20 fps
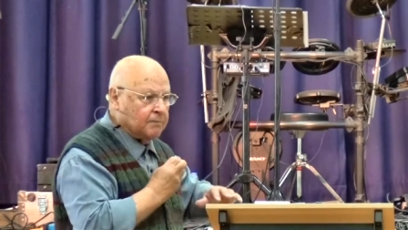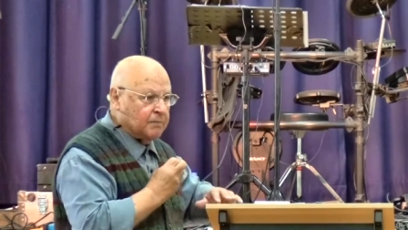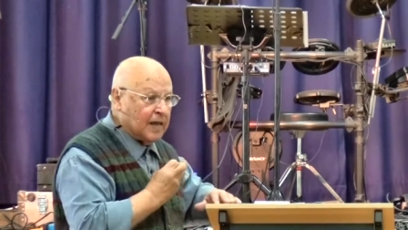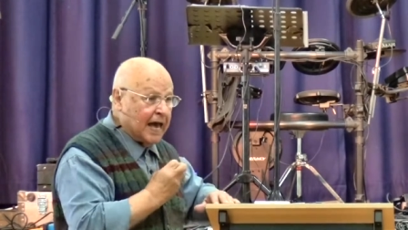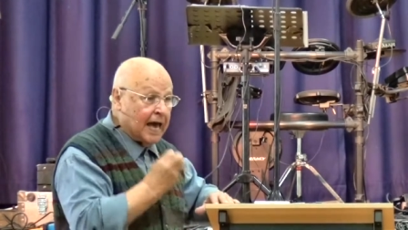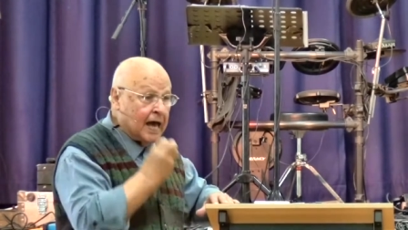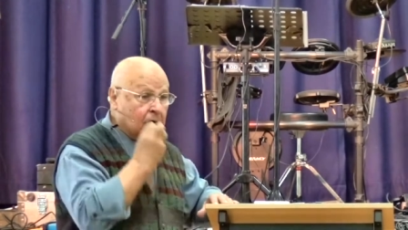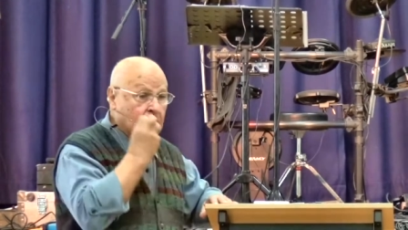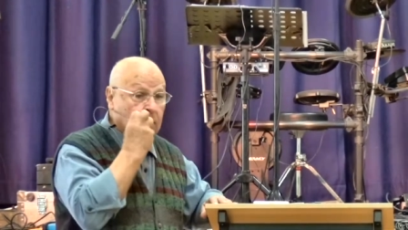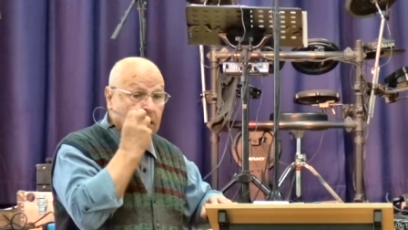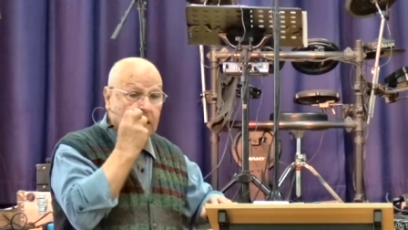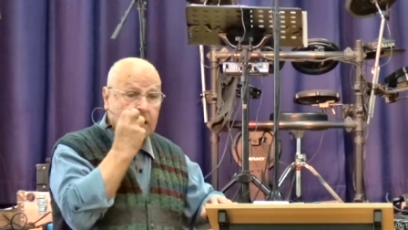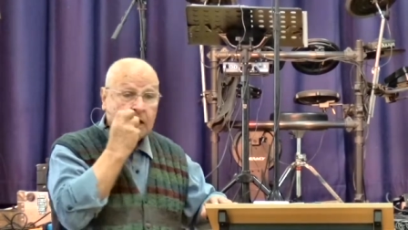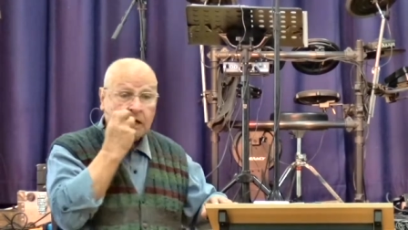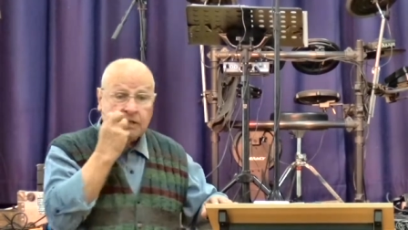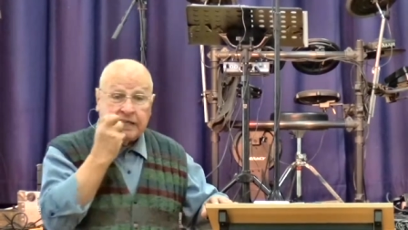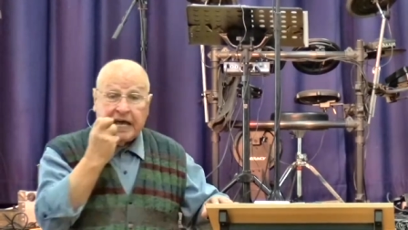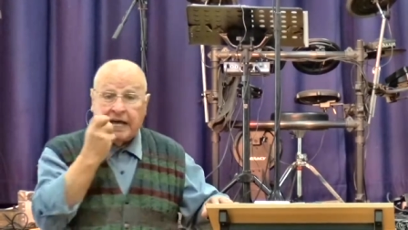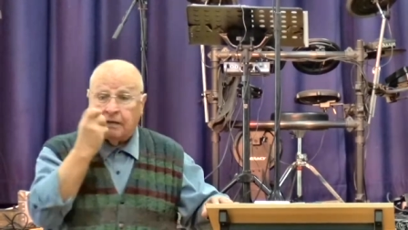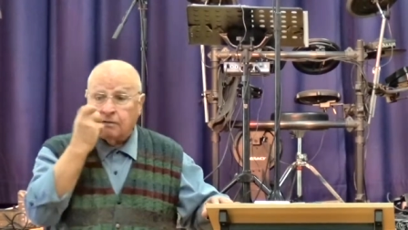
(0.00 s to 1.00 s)
Now
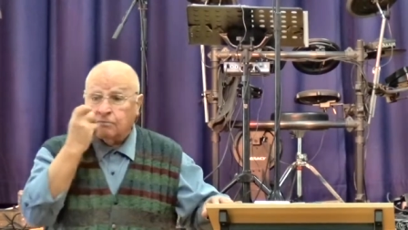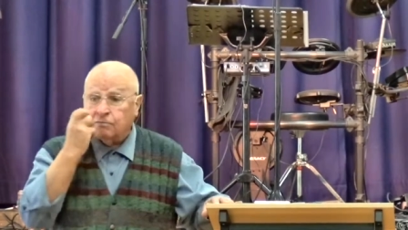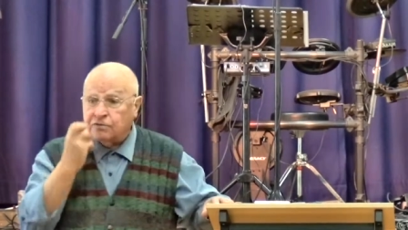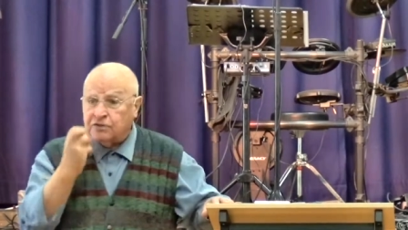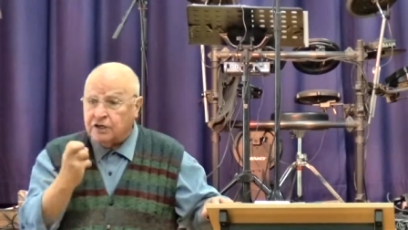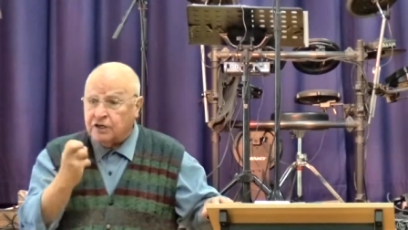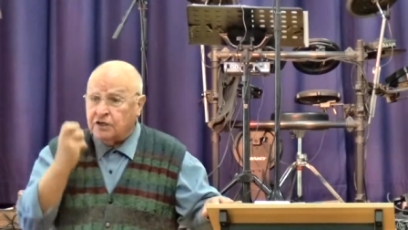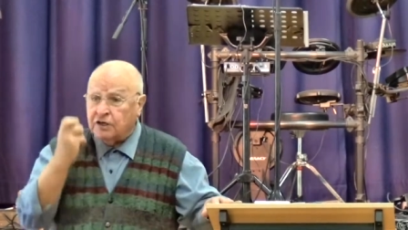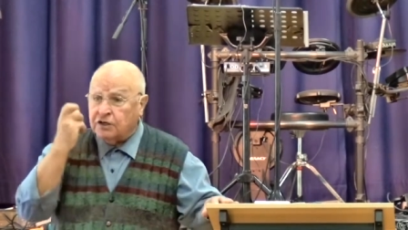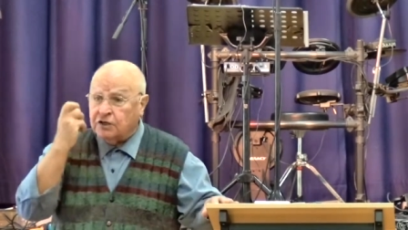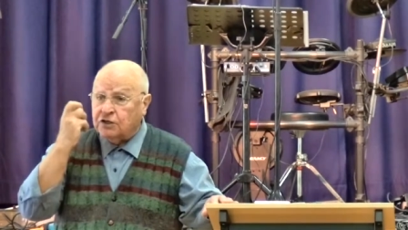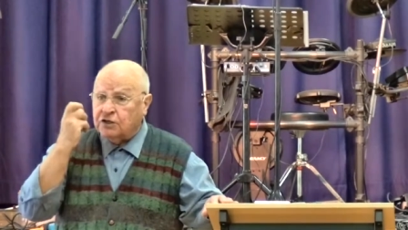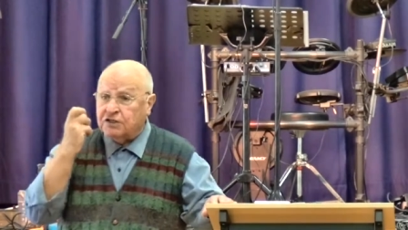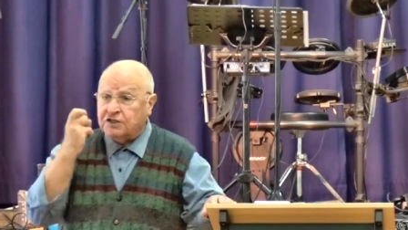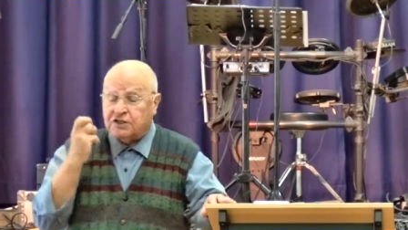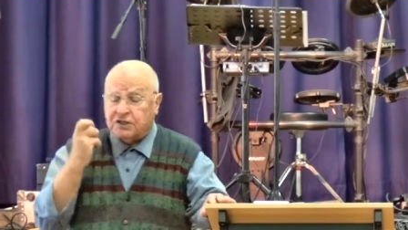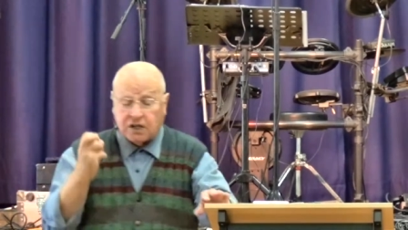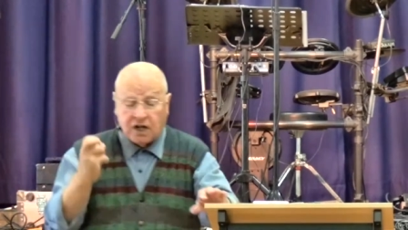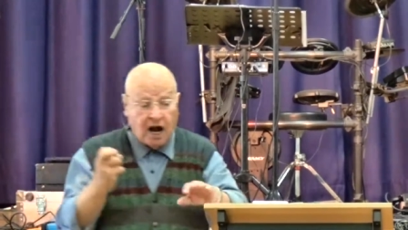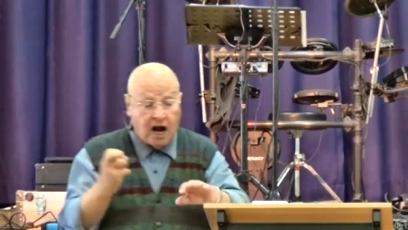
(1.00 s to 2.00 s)
that church
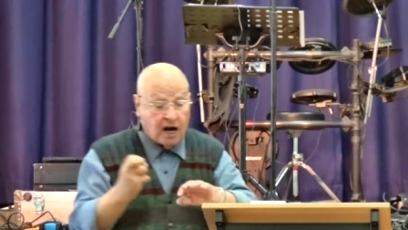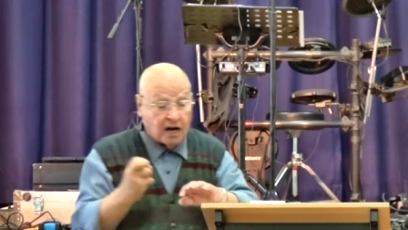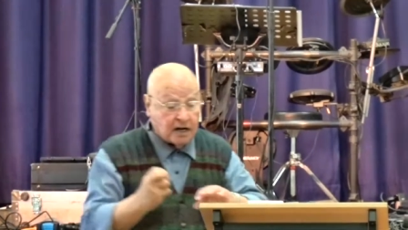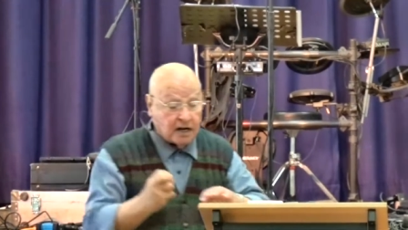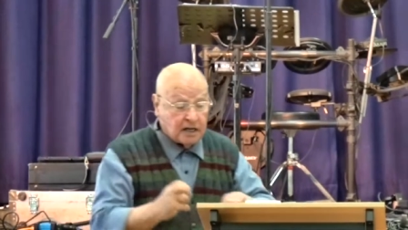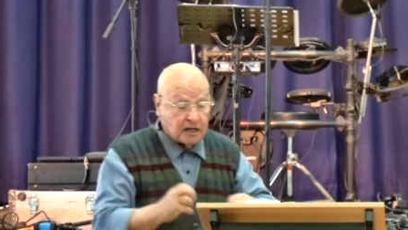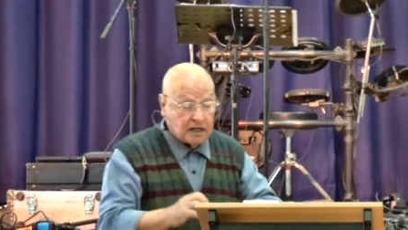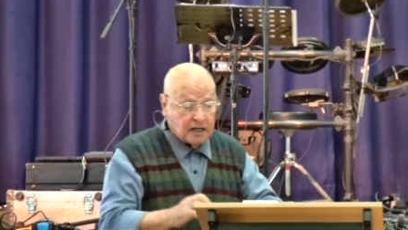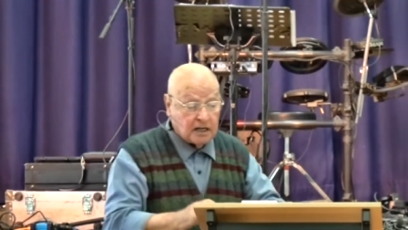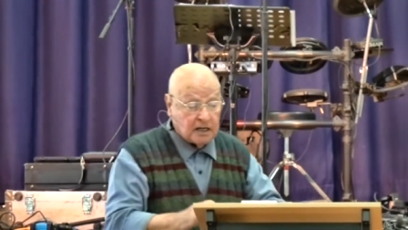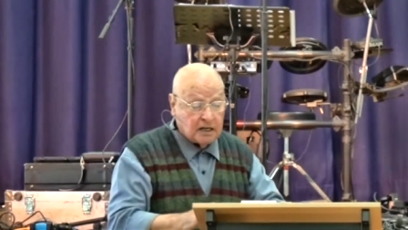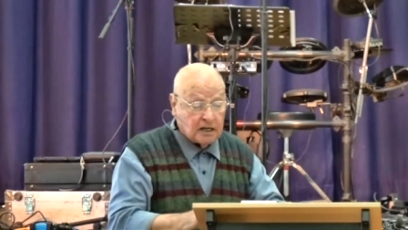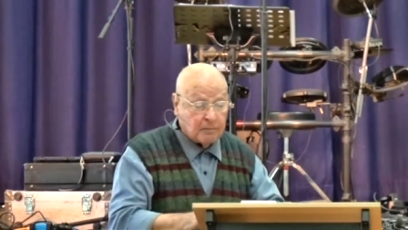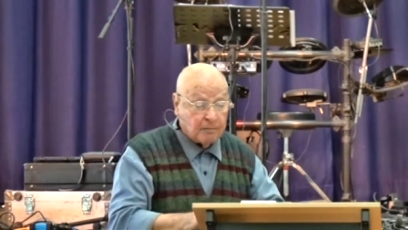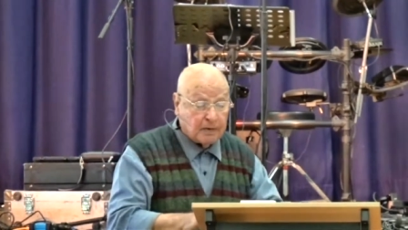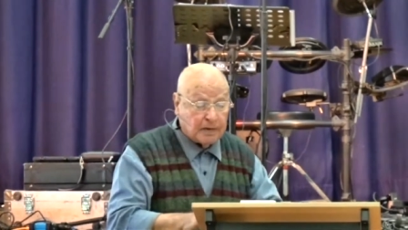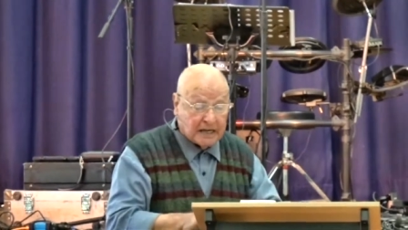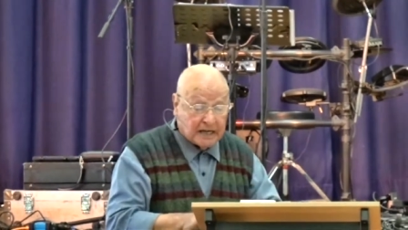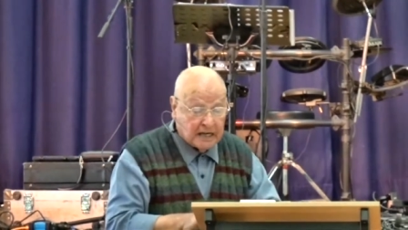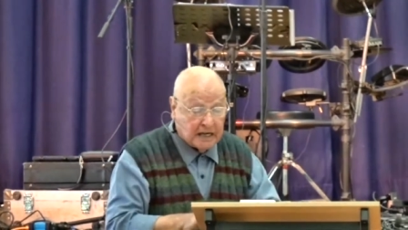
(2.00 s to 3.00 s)
started in the
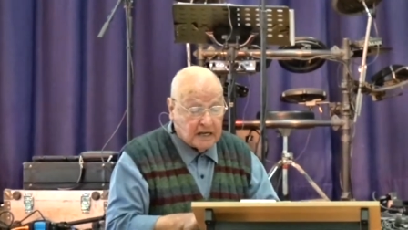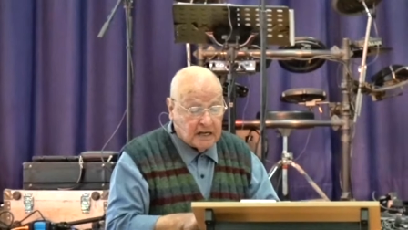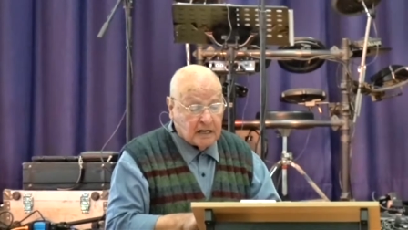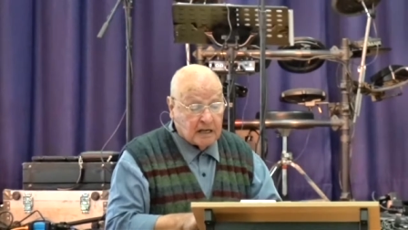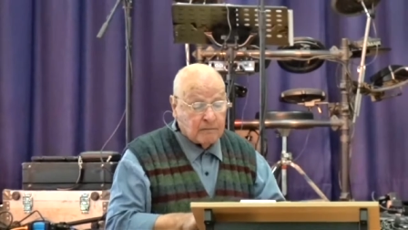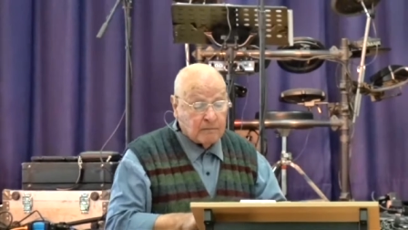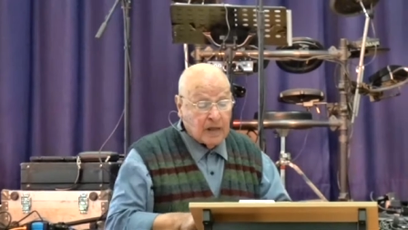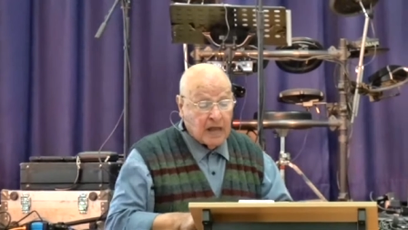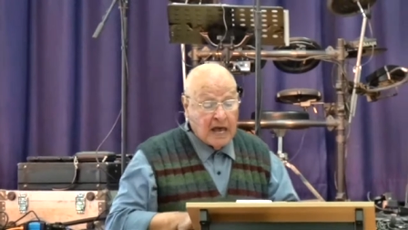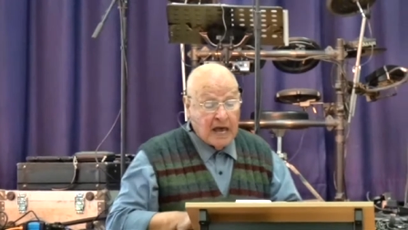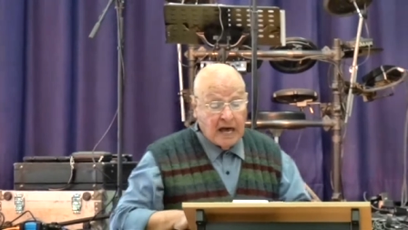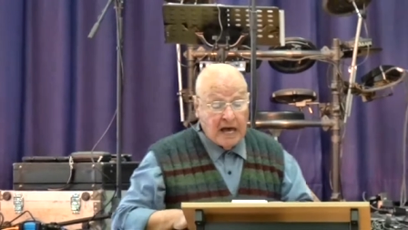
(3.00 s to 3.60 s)
beginning,